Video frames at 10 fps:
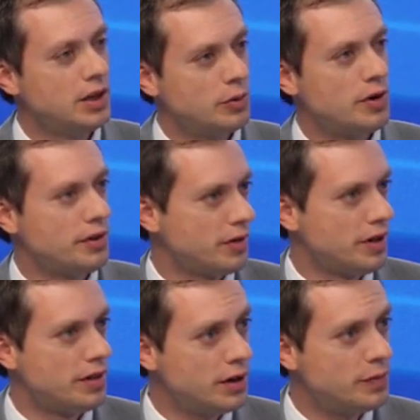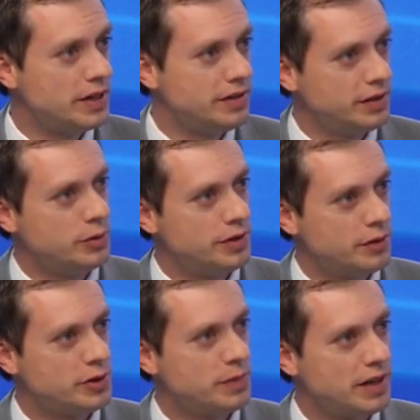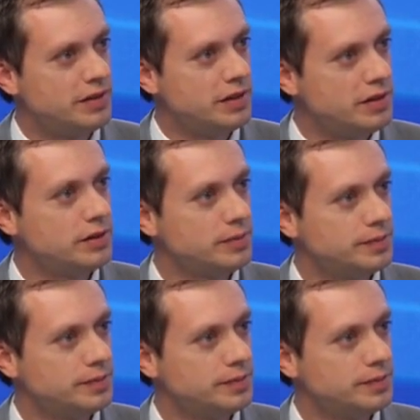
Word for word: while they're on therapy to see what their response is.